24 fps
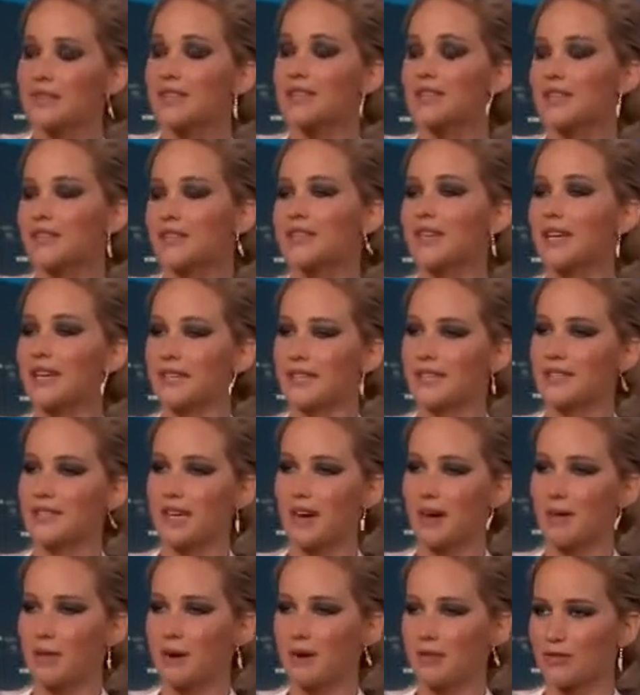this is the second
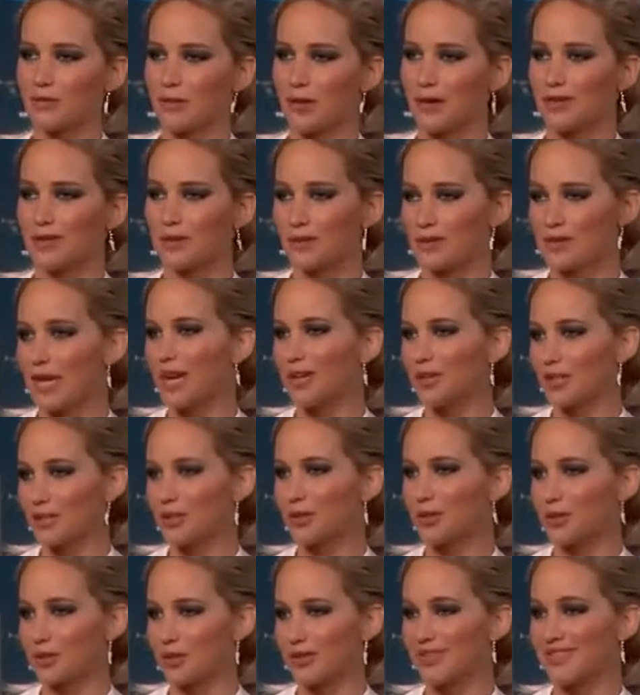time I've tried to attack
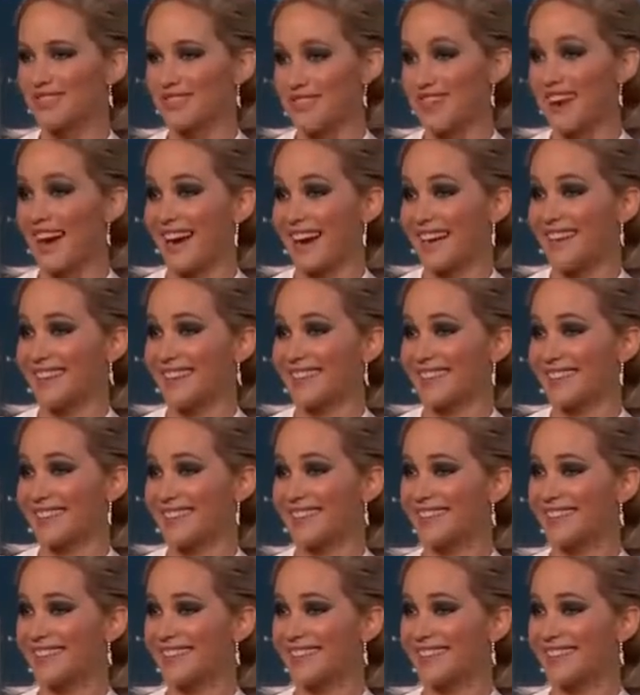children tonight.